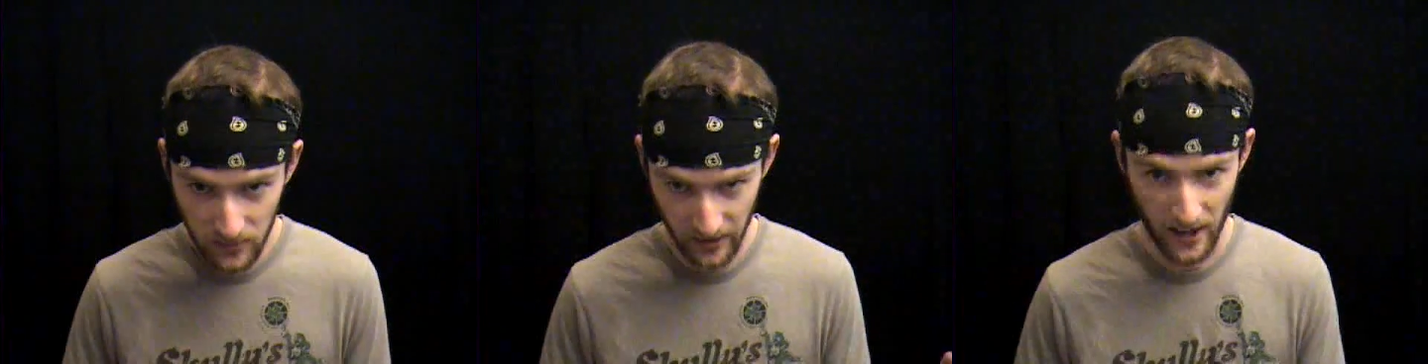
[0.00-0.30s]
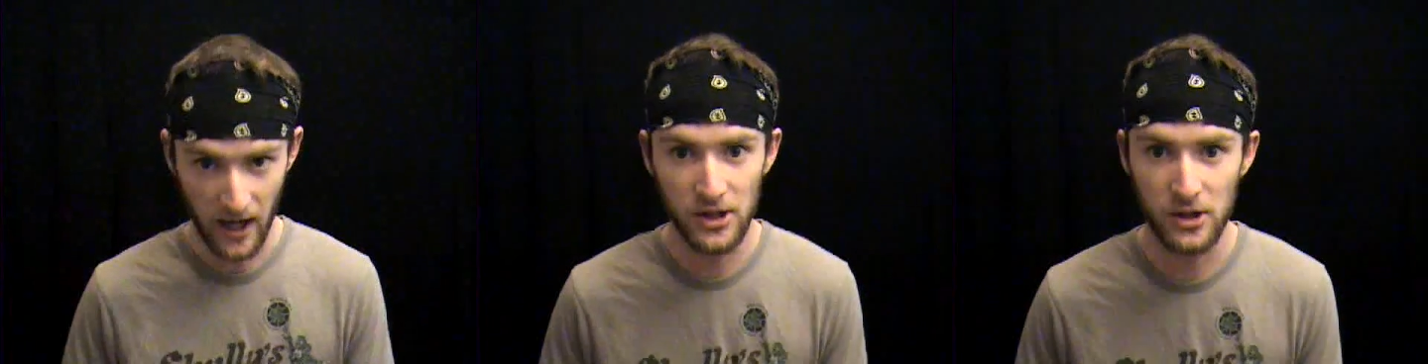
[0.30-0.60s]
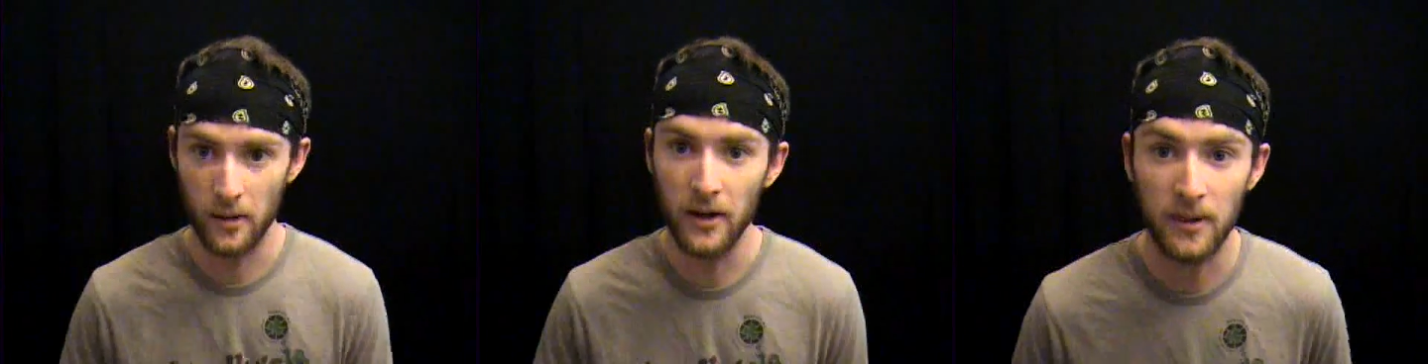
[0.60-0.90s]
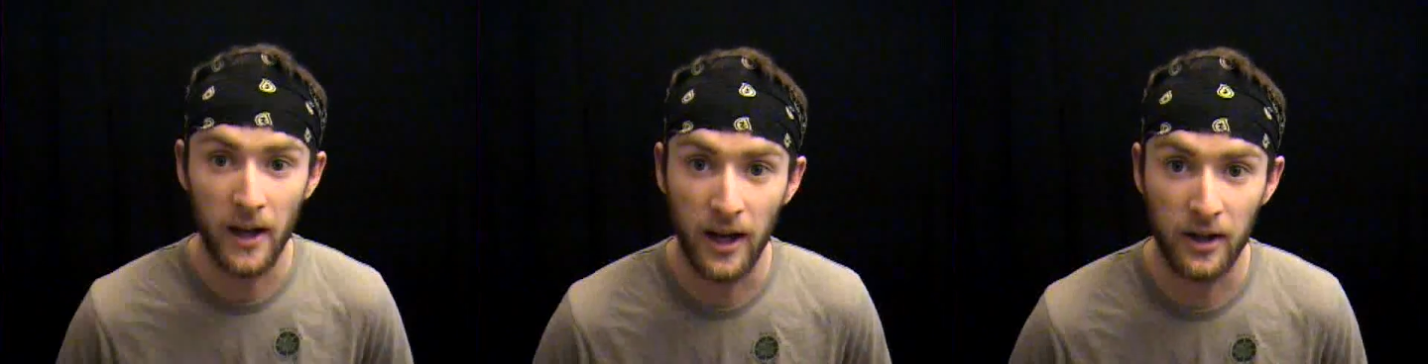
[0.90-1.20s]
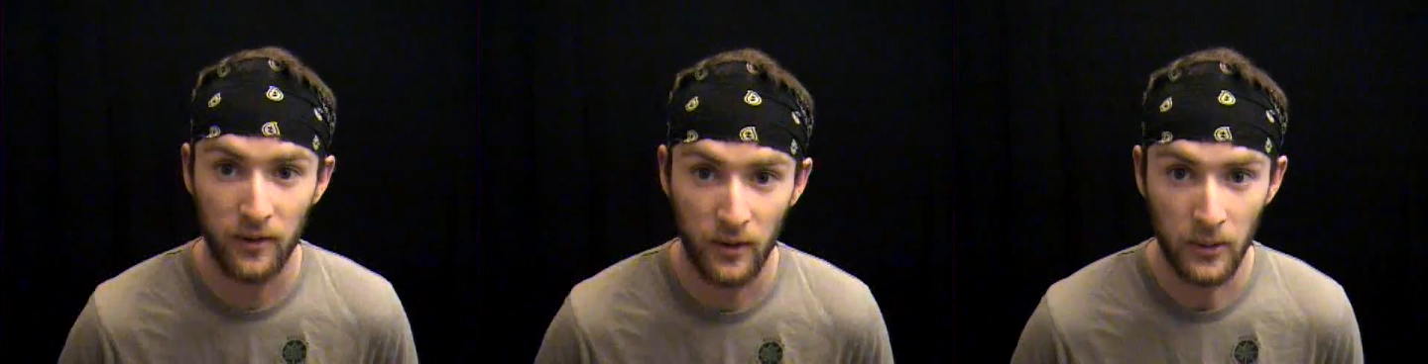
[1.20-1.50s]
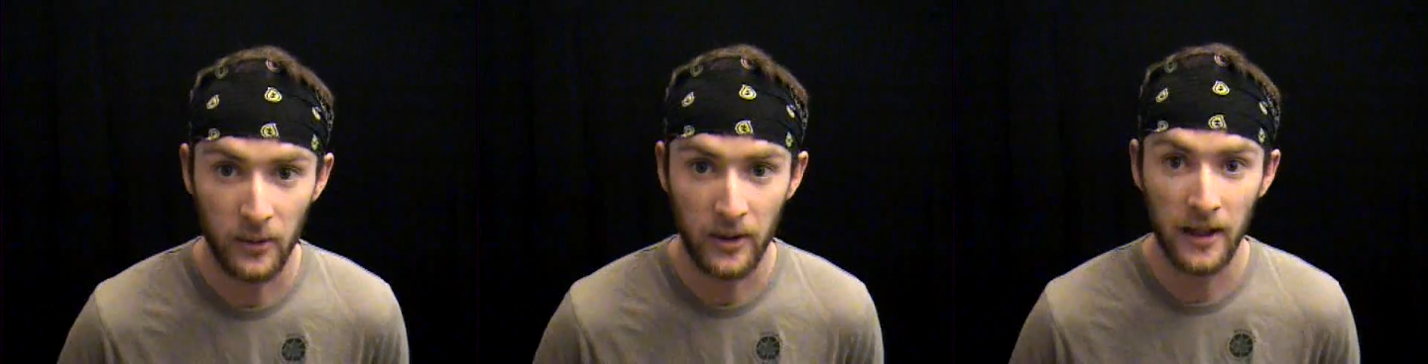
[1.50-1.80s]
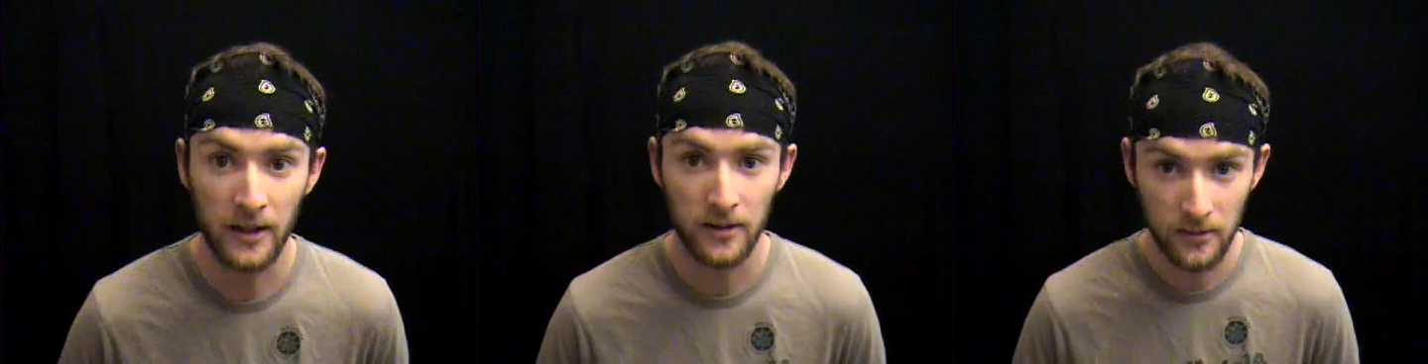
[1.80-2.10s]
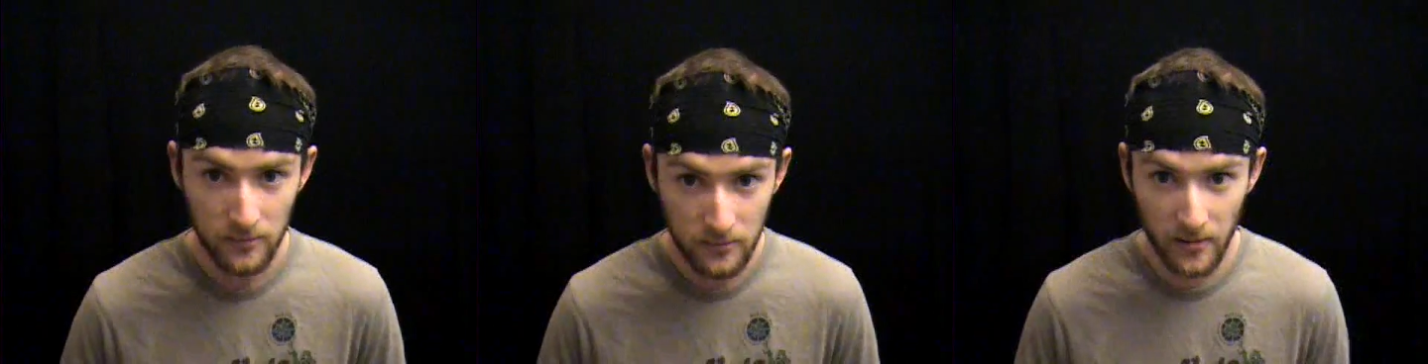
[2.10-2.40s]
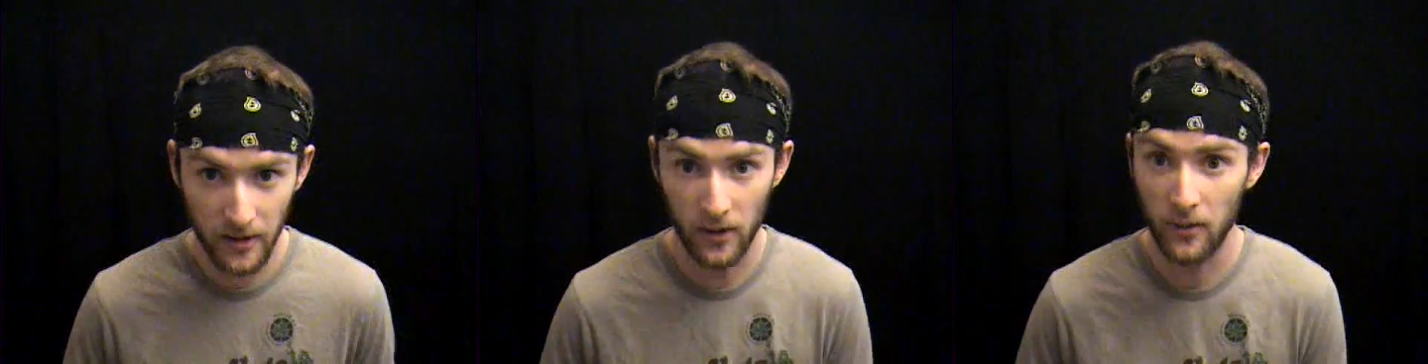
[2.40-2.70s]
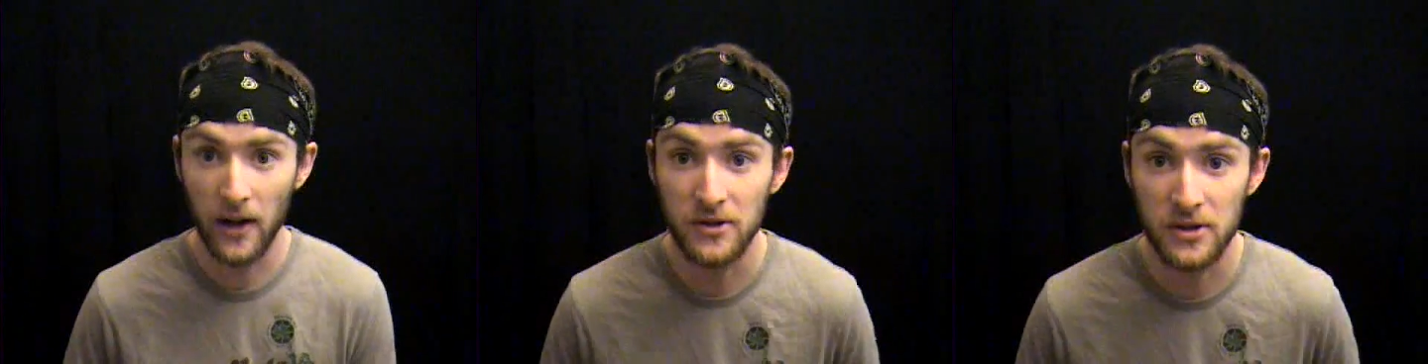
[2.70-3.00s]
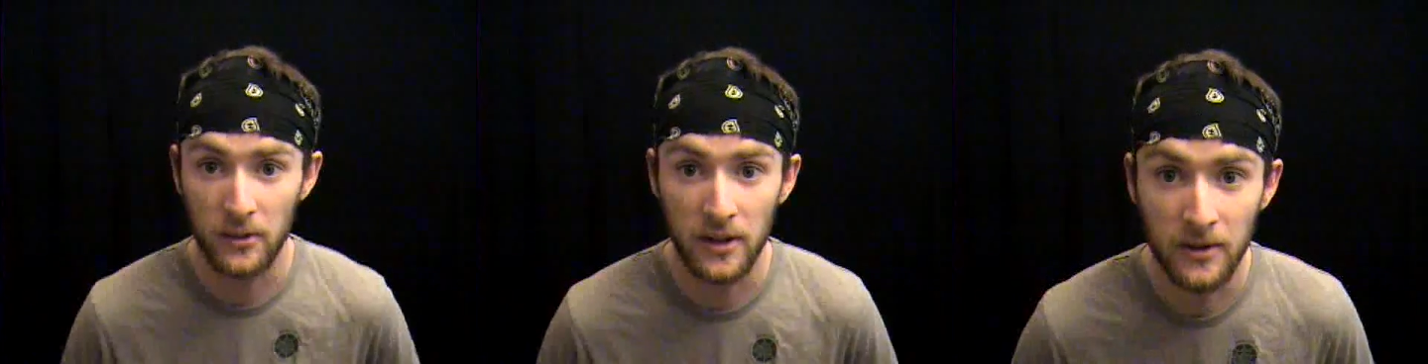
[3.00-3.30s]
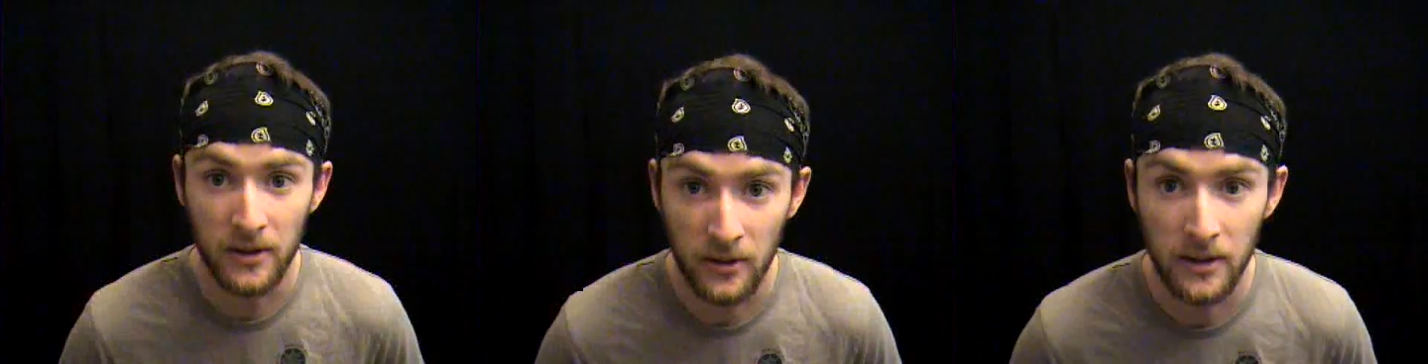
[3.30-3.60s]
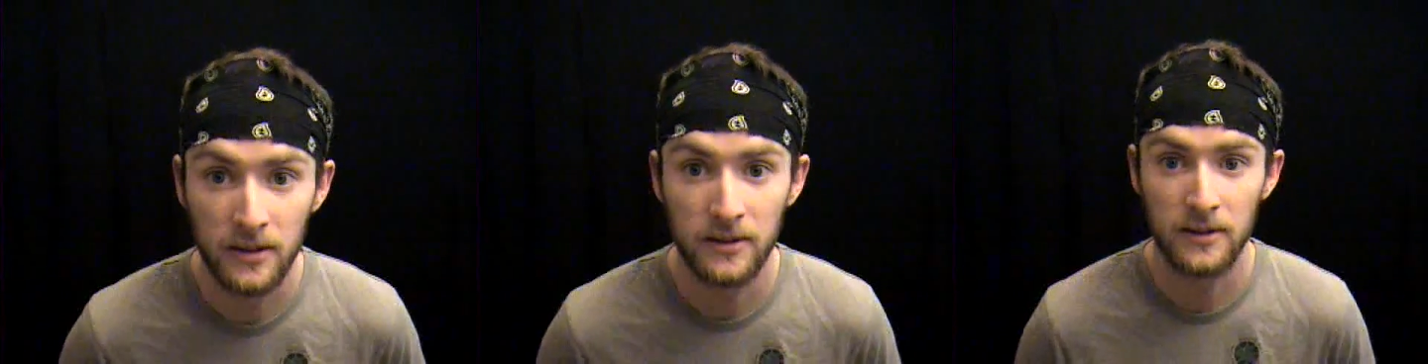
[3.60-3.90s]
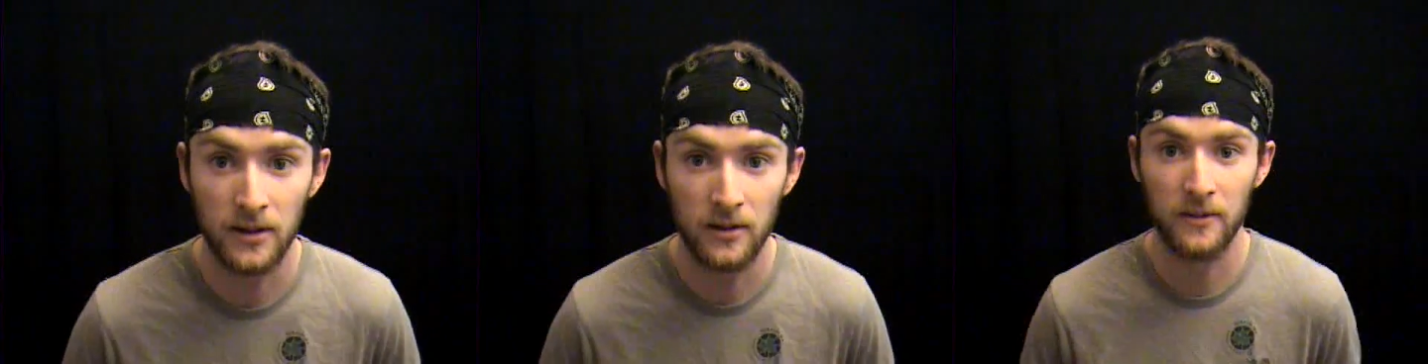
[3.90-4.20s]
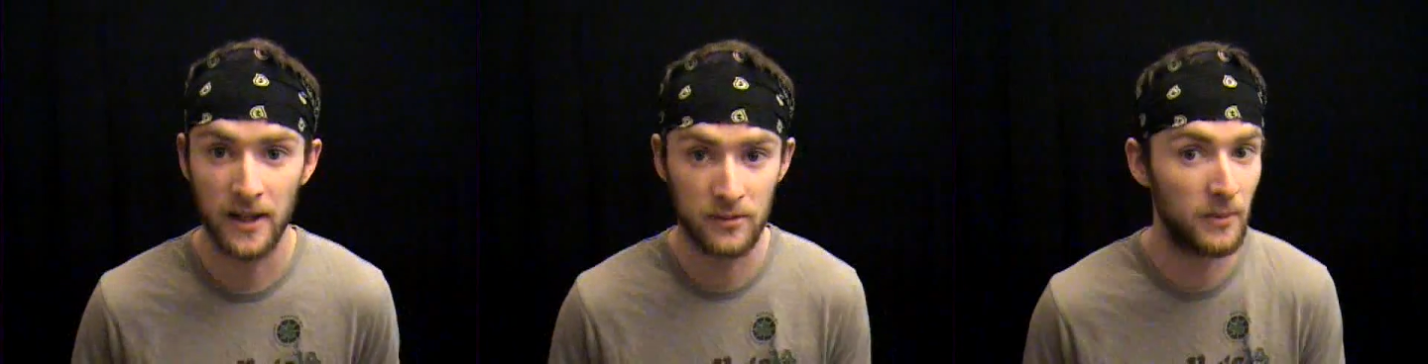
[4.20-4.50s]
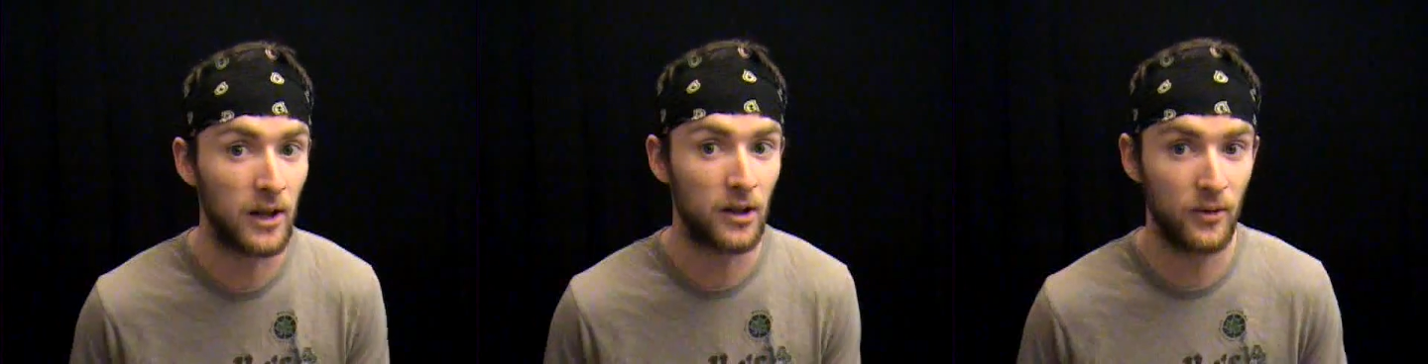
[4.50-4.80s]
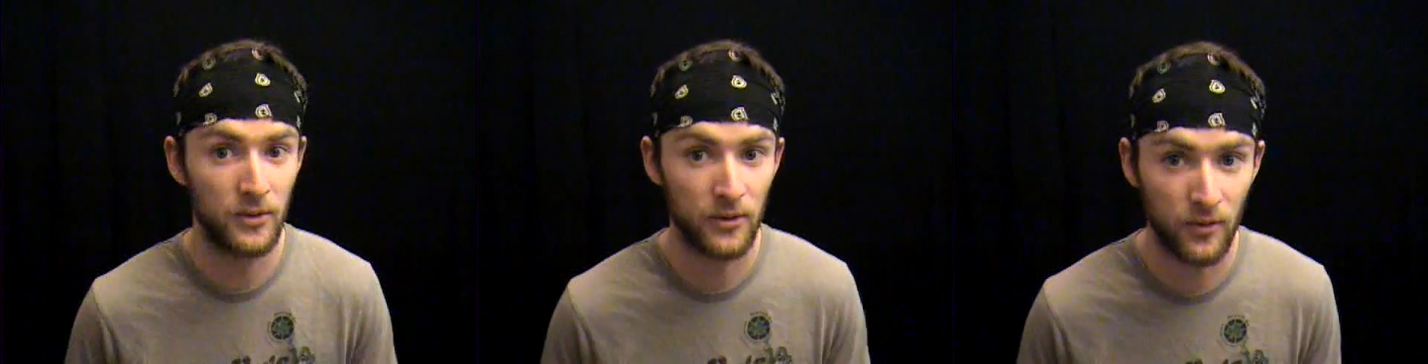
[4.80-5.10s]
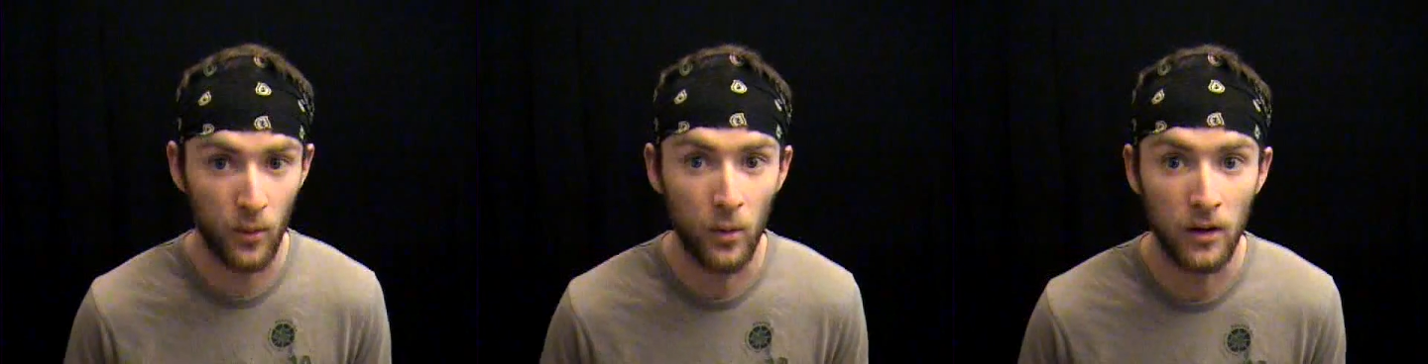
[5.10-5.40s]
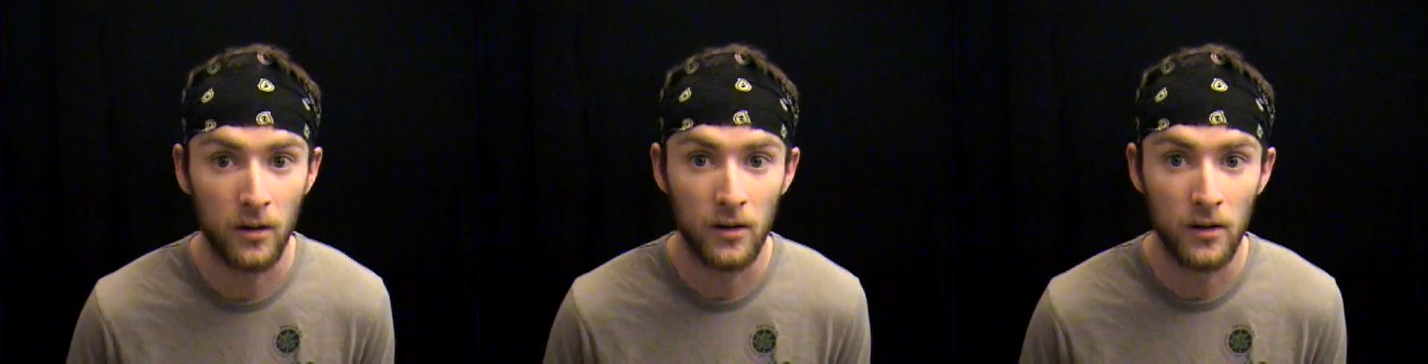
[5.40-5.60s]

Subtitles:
Guys, you're wearing a microphone, okay? You don't have to scream into it. You know, that's what microphones are for.